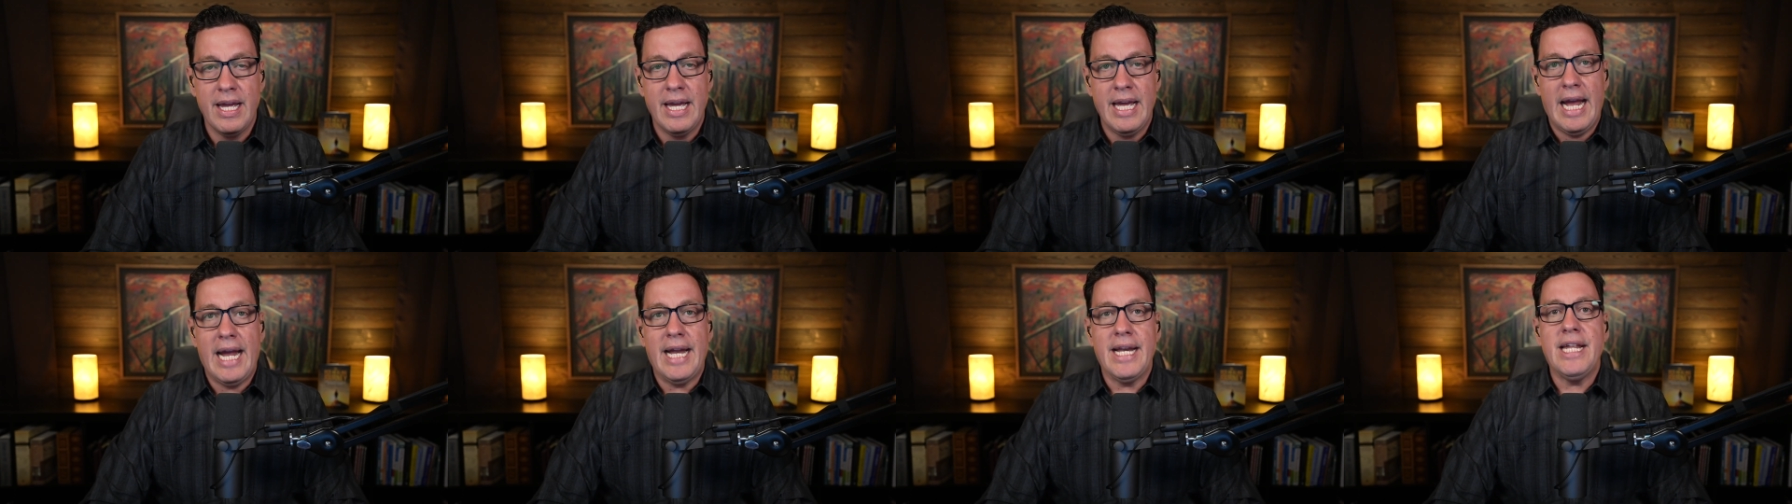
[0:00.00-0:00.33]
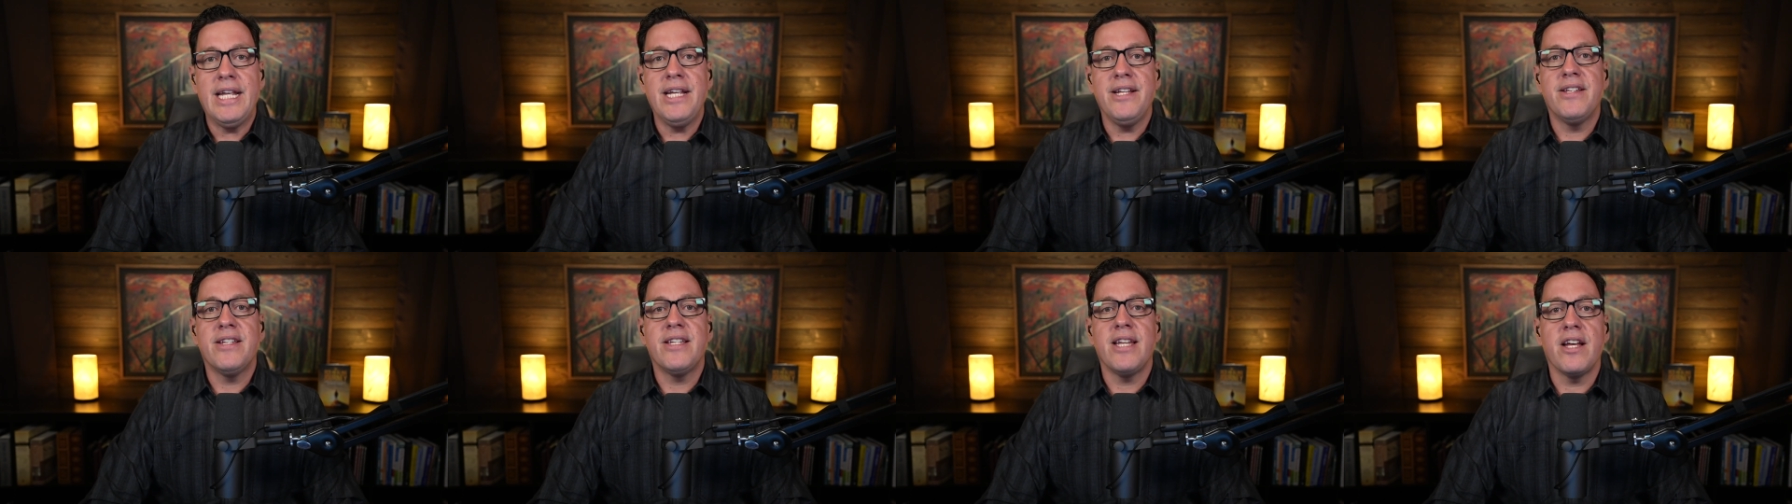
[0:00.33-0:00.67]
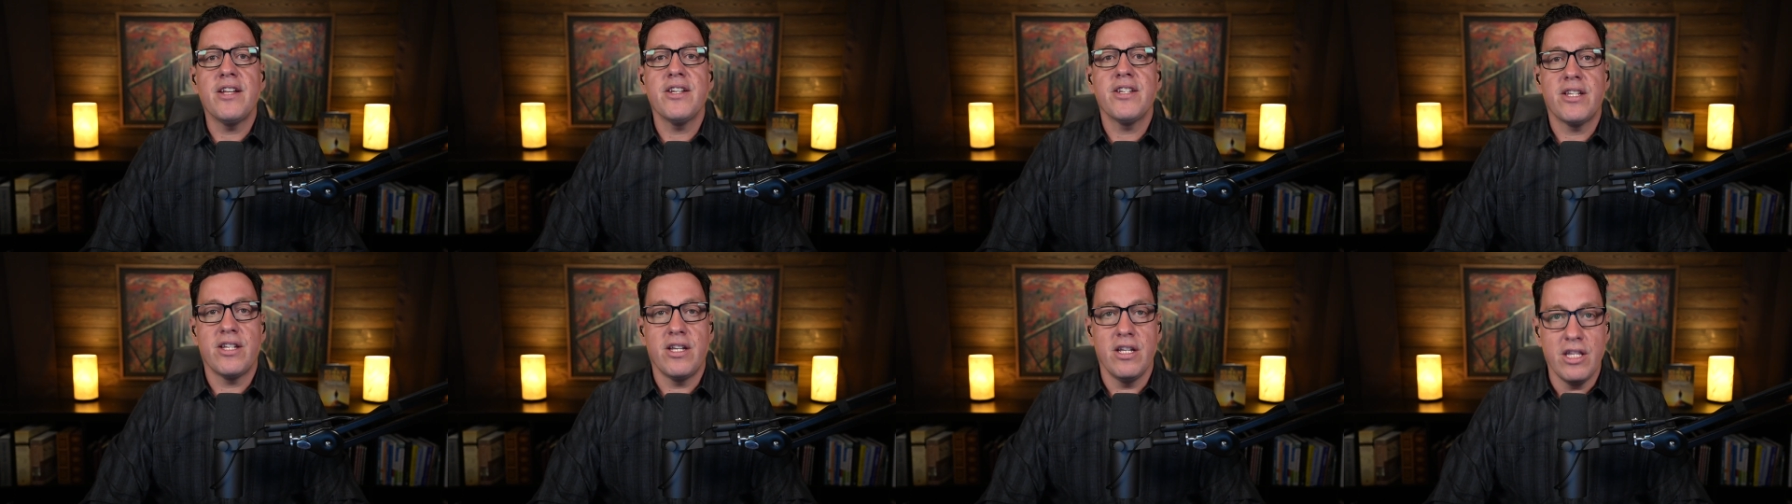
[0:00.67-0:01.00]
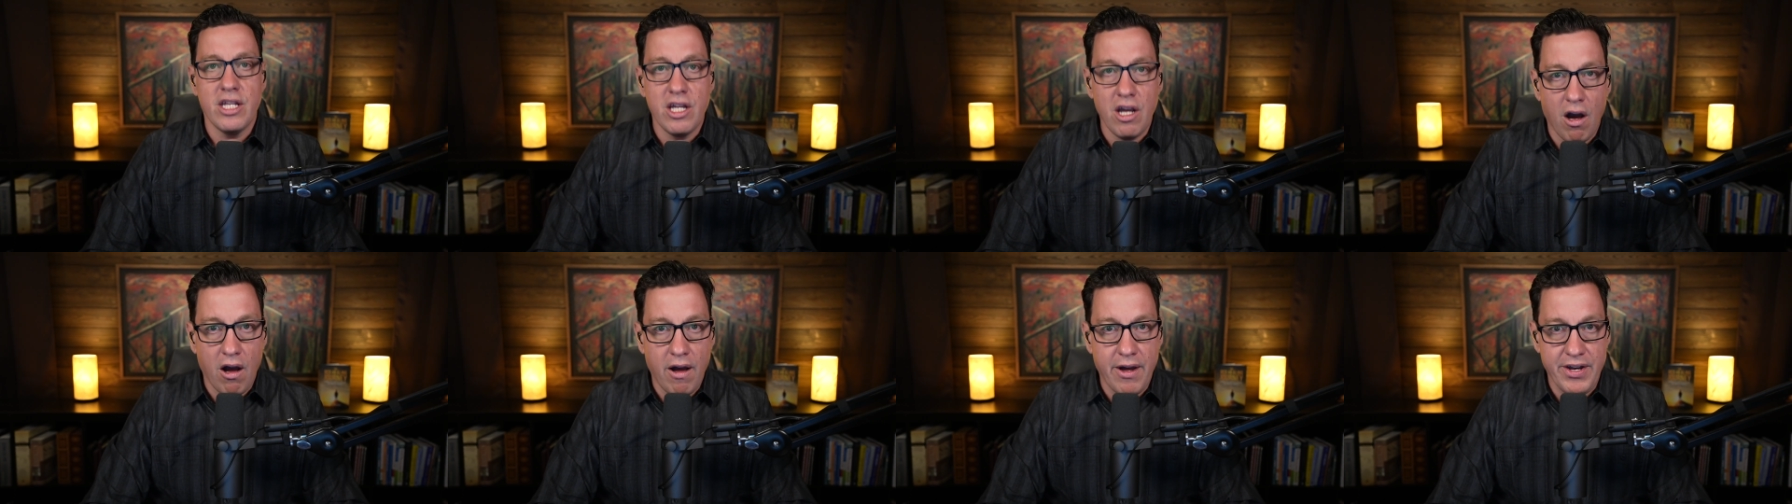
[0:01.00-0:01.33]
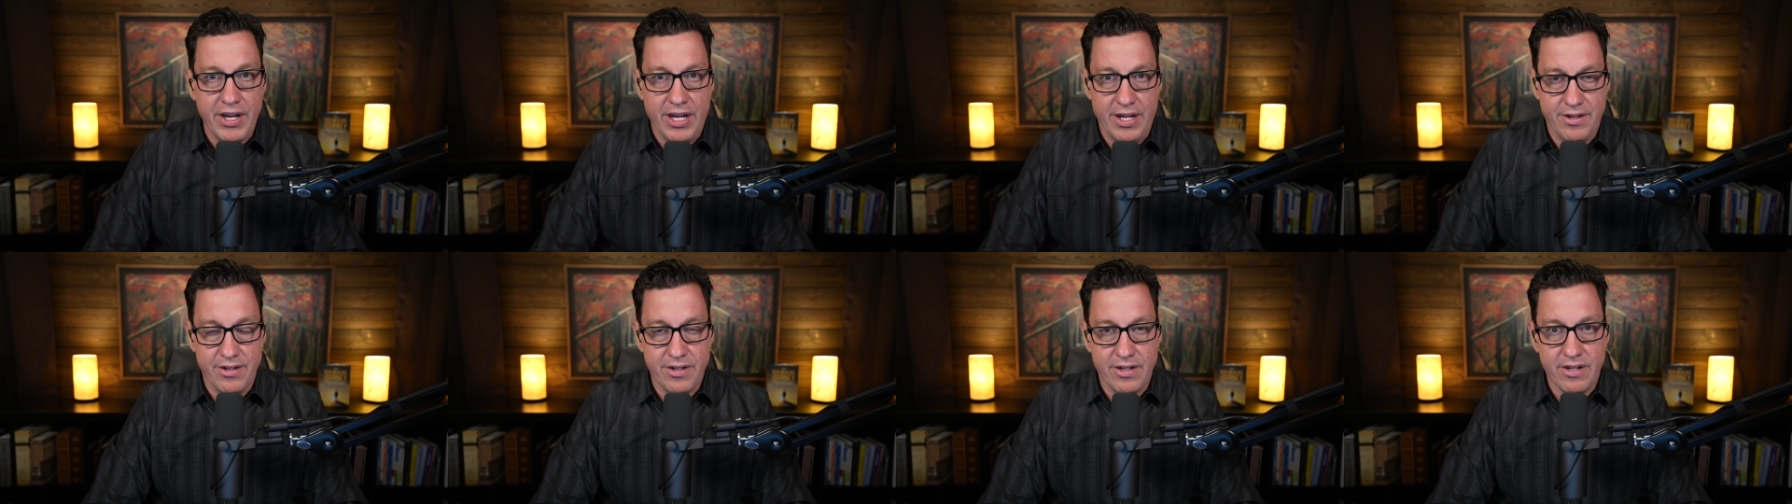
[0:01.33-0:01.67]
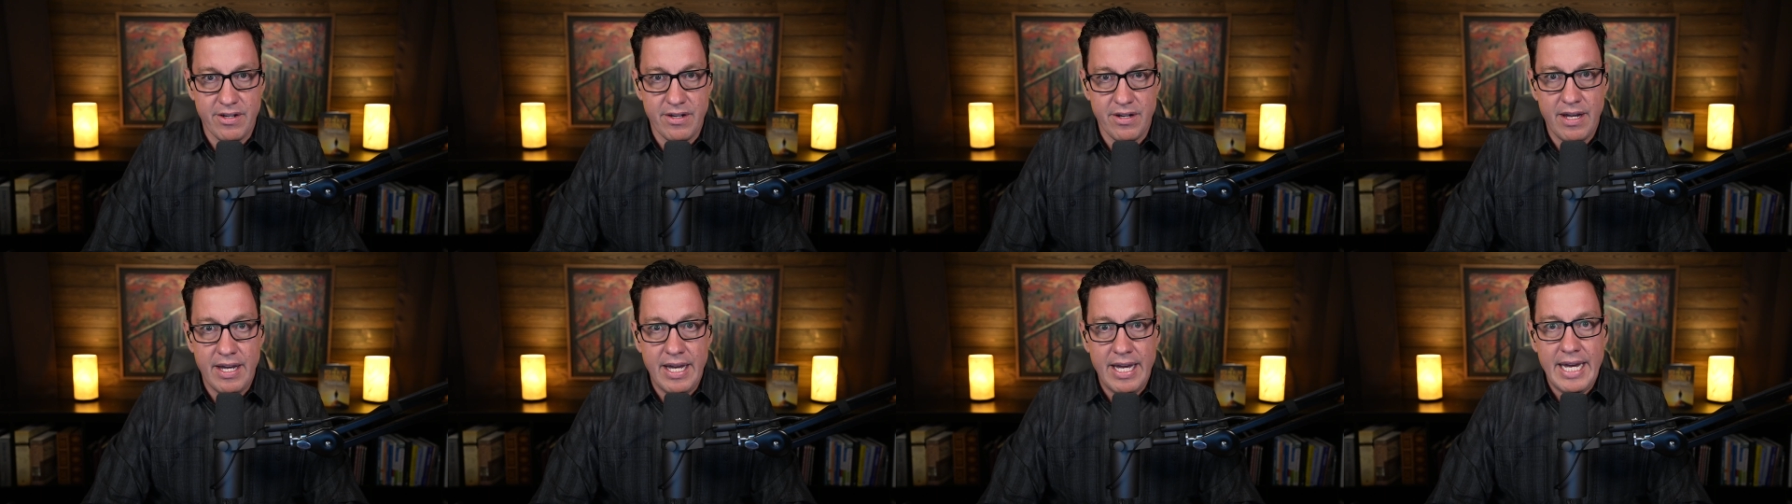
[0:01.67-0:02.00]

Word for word: And he says to the audience,